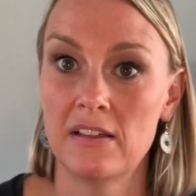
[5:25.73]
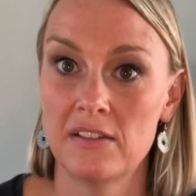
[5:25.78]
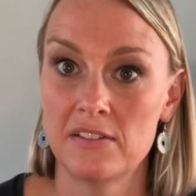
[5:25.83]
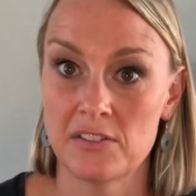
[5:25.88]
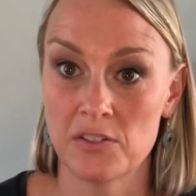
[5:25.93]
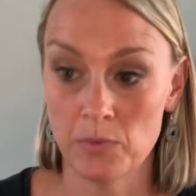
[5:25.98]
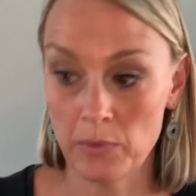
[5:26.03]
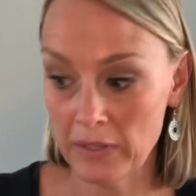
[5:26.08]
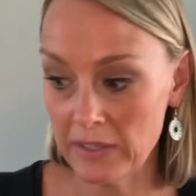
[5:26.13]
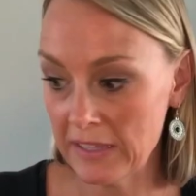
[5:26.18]

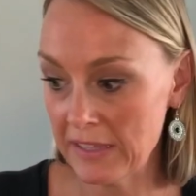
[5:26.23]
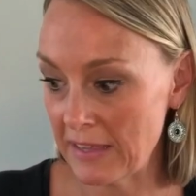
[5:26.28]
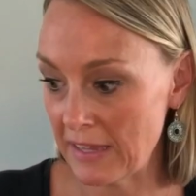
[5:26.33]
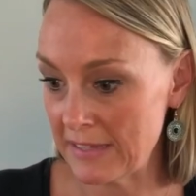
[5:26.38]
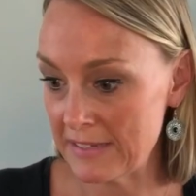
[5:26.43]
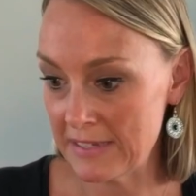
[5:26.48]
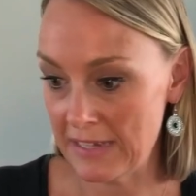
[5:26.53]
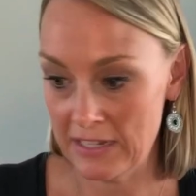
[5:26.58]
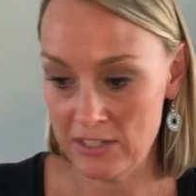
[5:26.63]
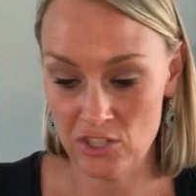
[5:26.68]
So really
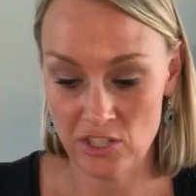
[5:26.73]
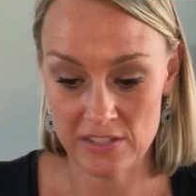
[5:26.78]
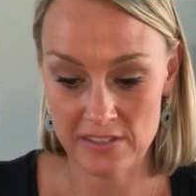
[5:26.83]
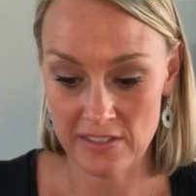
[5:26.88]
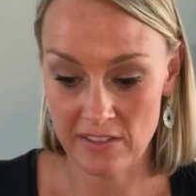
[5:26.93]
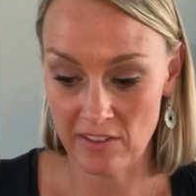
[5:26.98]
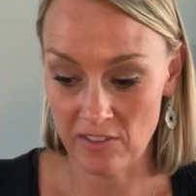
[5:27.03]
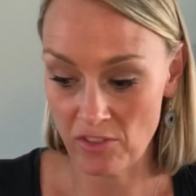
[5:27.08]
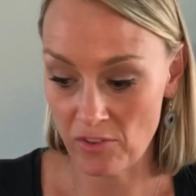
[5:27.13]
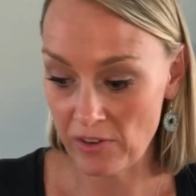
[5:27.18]
that's it.
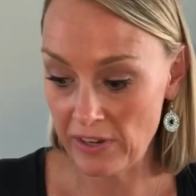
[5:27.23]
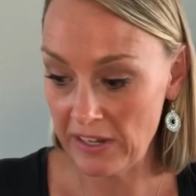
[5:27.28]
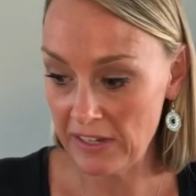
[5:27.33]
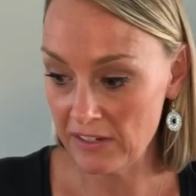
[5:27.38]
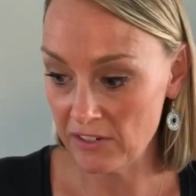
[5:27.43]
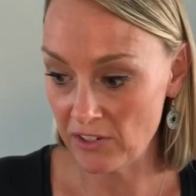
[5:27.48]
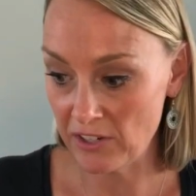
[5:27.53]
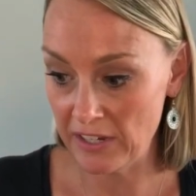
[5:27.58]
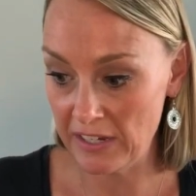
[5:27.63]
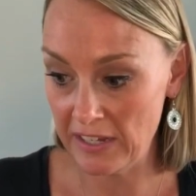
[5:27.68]
Just the 3
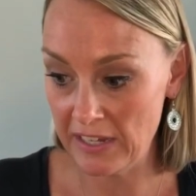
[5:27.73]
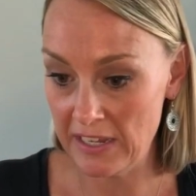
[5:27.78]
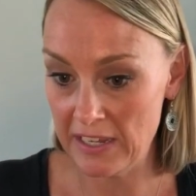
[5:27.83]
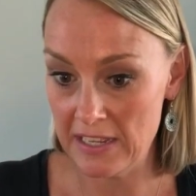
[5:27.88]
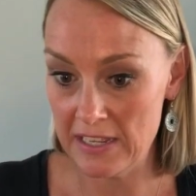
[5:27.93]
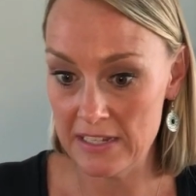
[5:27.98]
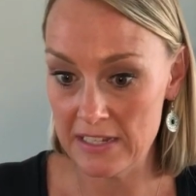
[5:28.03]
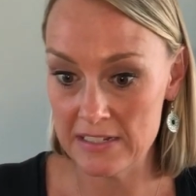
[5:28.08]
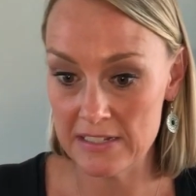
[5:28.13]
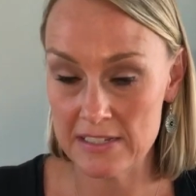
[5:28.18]

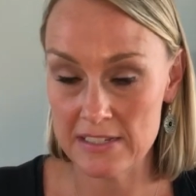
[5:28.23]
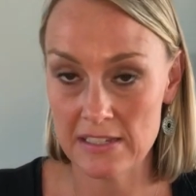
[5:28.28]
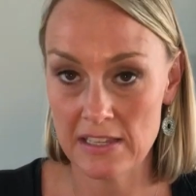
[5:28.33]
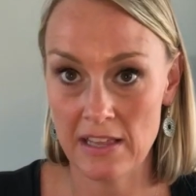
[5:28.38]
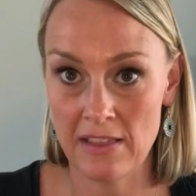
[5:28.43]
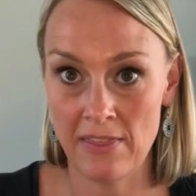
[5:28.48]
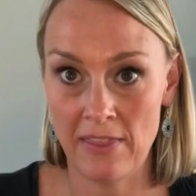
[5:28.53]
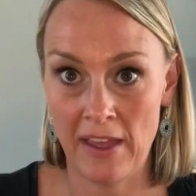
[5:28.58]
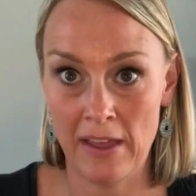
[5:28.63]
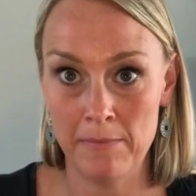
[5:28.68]
ingredients
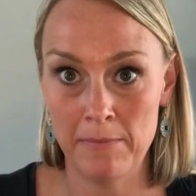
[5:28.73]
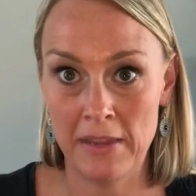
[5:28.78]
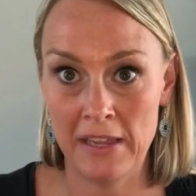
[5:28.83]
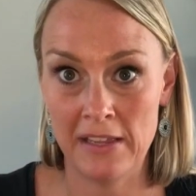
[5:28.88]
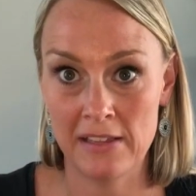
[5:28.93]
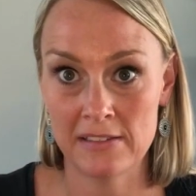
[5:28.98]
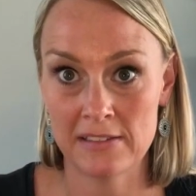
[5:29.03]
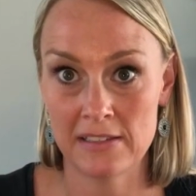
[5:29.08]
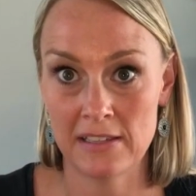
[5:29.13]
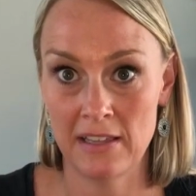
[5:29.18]
that
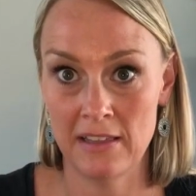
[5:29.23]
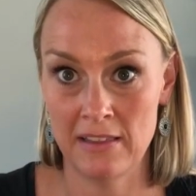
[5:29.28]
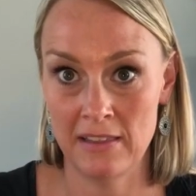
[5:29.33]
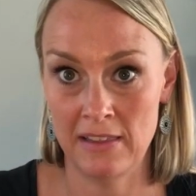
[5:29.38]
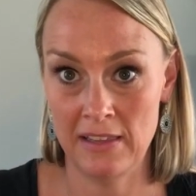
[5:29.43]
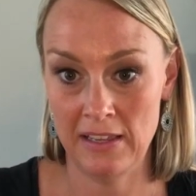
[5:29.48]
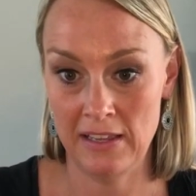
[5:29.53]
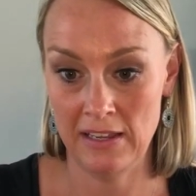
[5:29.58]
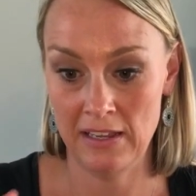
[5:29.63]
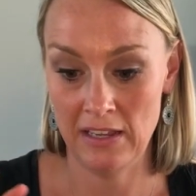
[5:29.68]
makes
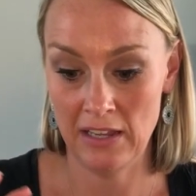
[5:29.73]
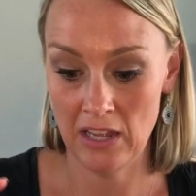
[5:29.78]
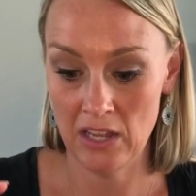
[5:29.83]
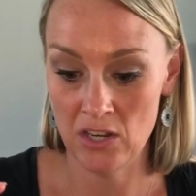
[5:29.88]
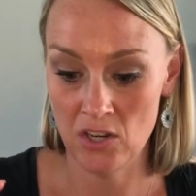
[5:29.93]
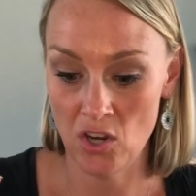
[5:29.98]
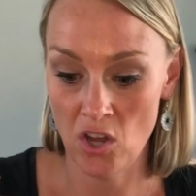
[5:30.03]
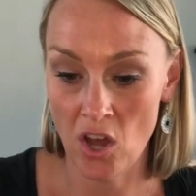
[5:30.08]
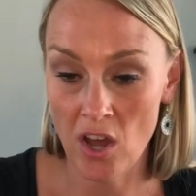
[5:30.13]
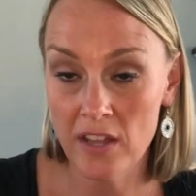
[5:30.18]
the
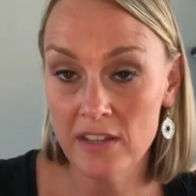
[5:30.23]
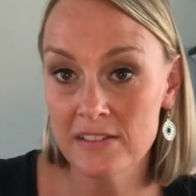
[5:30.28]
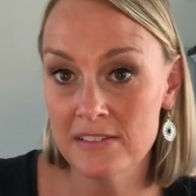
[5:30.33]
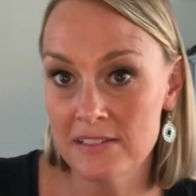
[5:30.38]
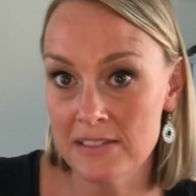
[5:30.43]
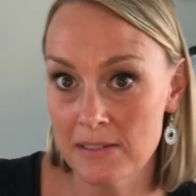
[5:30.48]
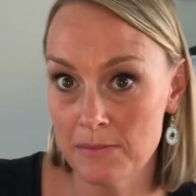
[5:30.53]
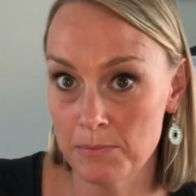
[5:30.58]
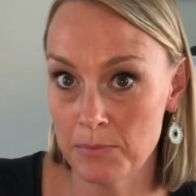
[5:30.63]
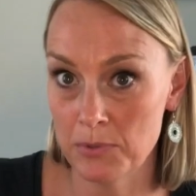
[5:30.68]

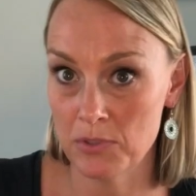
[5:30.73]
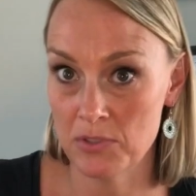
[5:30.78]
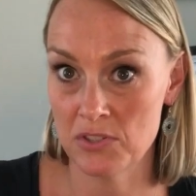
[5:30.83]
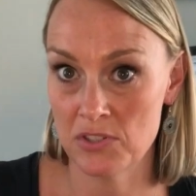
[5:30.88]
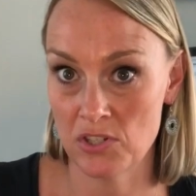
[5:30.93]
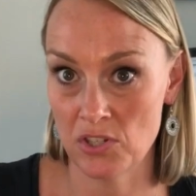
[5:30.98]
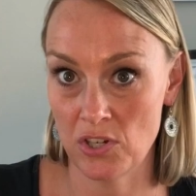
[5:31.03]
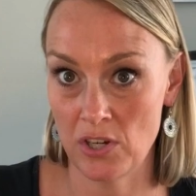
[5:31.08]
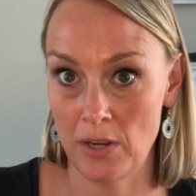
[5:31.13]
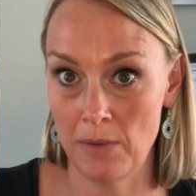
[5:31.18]
non-simple
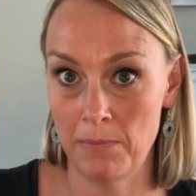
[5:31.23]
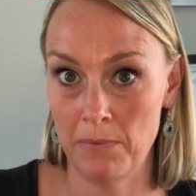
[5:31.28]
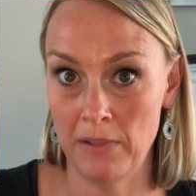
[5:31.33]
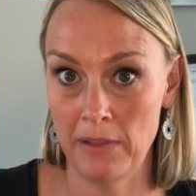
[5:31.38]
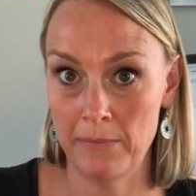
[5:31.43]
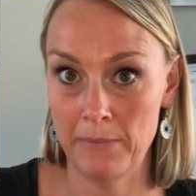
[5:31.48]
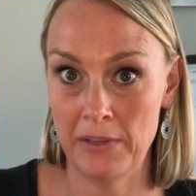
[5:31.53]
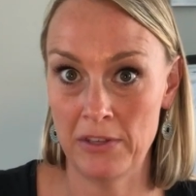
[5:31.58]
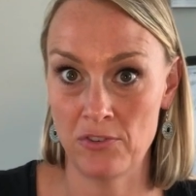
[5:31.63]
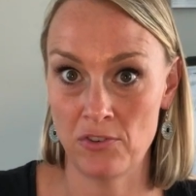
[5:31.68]
syrup
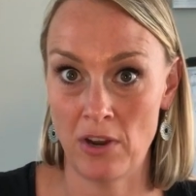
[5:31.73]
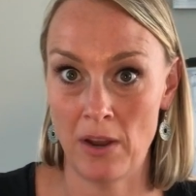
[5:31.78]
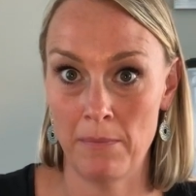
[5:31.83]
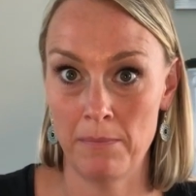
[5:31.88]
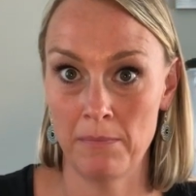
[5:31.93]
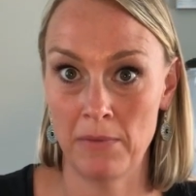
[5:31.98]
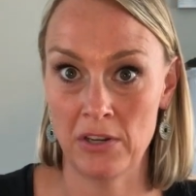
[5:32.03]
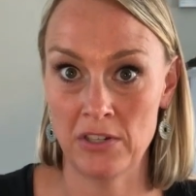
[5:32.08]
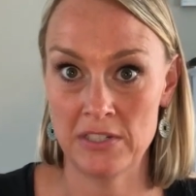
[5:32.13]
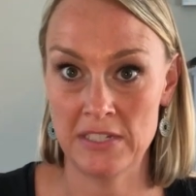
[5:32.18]

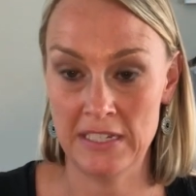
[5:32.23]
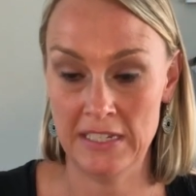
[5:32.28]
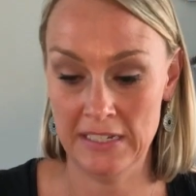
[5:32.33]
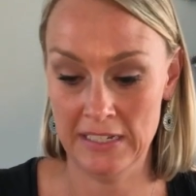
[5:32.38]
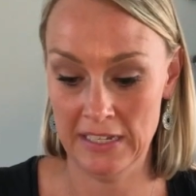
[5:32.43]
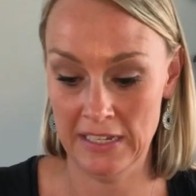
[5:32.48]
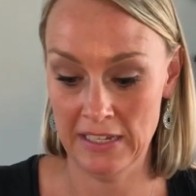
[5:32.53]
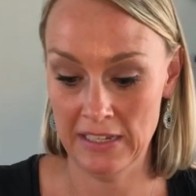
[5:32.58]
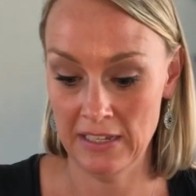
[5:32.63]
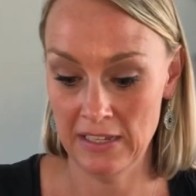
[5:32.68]
Lemondrop
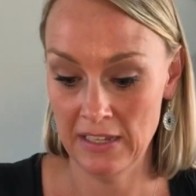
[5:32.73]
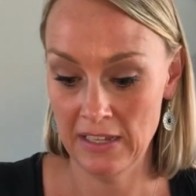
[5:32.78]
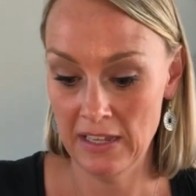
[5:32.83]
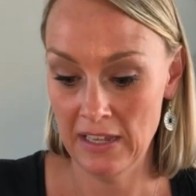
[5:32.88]
Martini